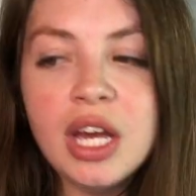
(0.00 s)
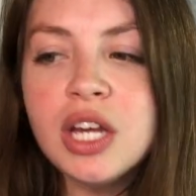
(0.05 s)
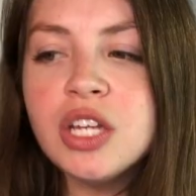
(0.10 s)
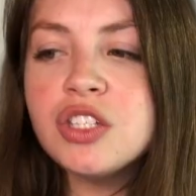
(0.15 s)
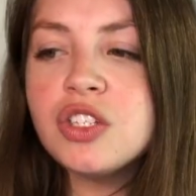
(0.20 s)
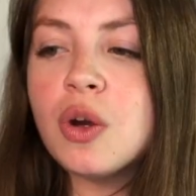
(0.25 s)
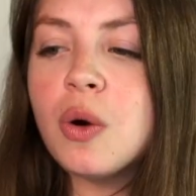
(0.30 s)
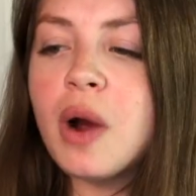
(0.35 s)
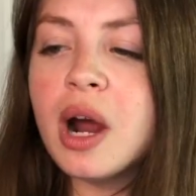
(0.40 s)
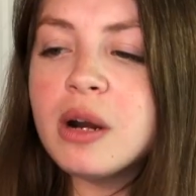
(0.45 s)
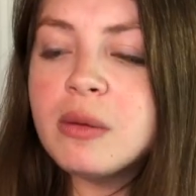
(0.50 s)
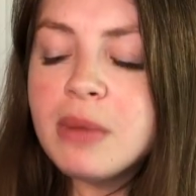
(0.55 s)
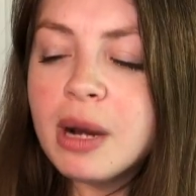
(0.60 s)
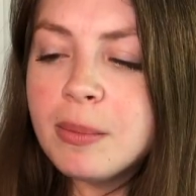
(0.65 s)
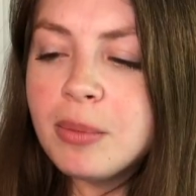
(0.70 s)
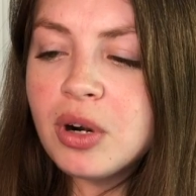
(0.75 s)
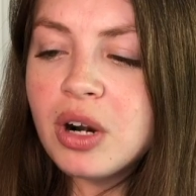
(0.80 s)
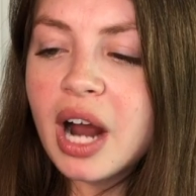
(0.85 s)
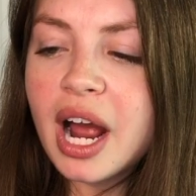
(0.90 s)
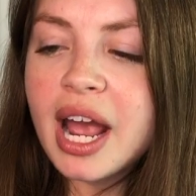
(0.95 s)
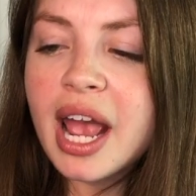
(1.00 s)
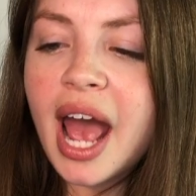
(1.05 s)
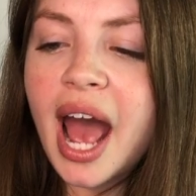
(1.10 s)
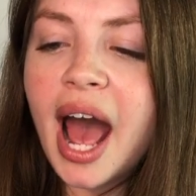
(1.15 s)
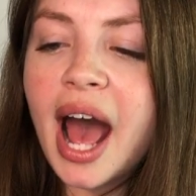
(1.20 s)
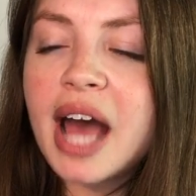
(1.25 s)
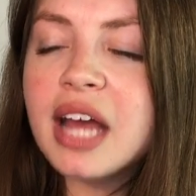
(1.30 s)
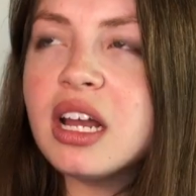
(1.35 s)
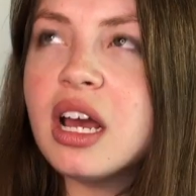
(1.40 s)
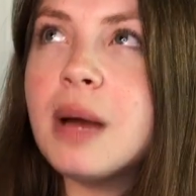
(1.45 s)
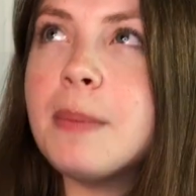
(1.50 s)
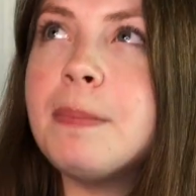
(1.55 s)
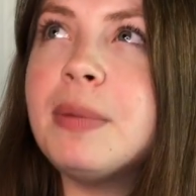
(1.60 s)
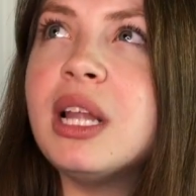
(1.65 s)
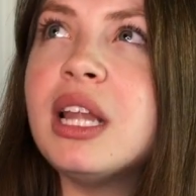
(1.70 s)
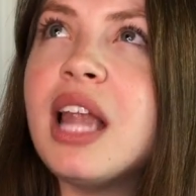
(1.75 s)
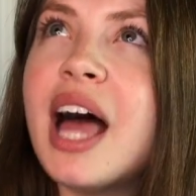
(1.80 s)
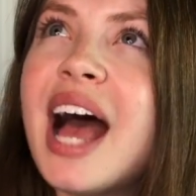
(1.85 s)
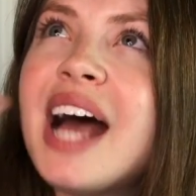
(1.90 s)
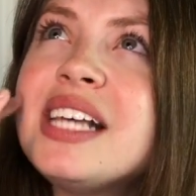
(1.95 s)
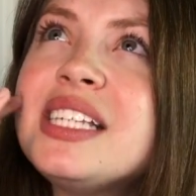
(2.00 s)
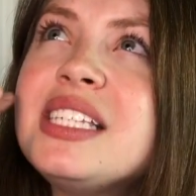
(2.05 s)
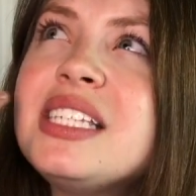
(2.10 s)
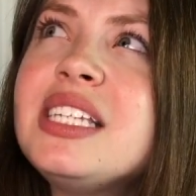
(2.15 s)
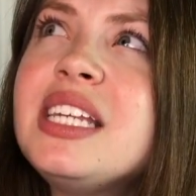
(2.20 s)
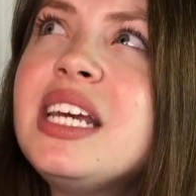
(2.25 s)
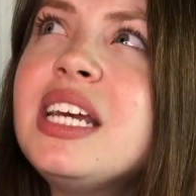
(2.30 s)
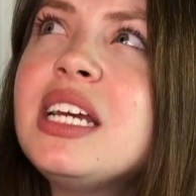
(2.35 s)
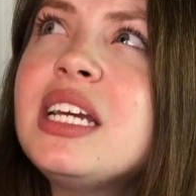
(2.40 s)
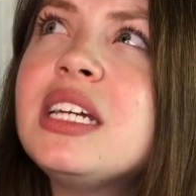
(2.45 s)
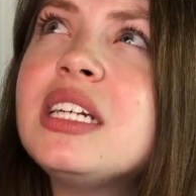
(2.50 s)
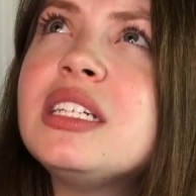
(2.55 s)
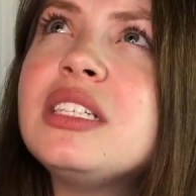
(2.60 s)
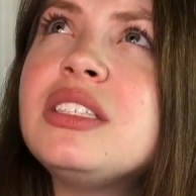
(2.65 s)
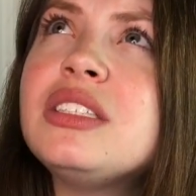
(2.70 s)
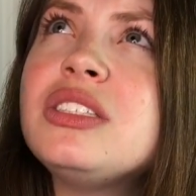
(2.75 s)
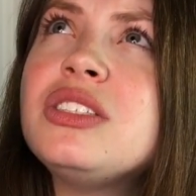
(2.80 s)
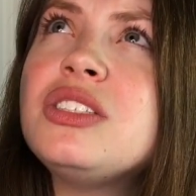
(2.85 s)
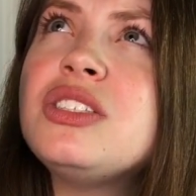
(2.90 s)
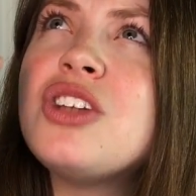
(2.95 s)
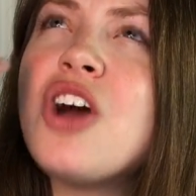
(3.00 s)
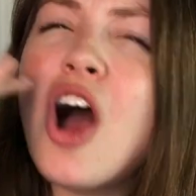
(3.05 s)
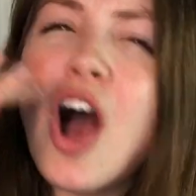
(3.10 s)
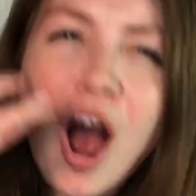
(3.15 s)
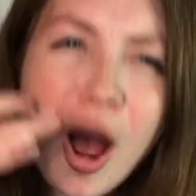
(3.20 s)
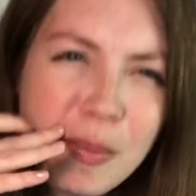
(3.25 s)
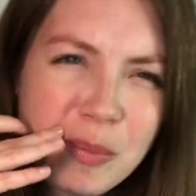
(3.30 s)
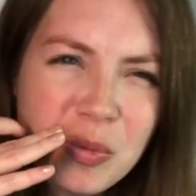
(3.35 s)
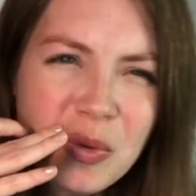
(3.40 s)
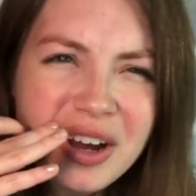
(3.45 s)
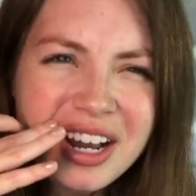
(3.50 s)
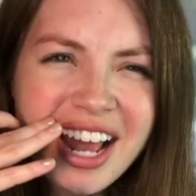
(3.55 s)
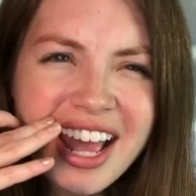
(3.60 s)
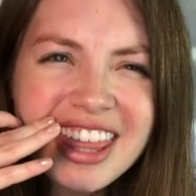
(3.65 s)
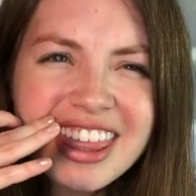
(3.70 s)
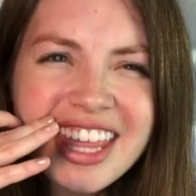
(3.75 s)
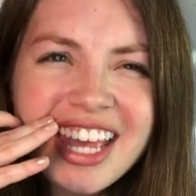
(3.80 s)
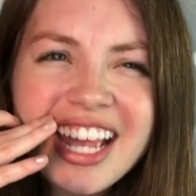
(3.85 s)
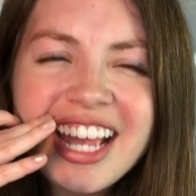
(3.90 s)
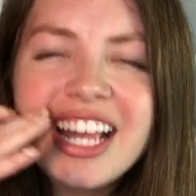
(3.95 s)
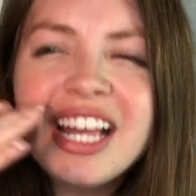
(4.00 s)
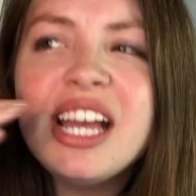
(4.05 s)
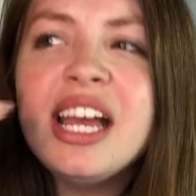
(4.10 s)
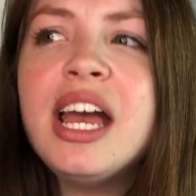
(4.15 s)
So I remember I had a plastic top one, I think,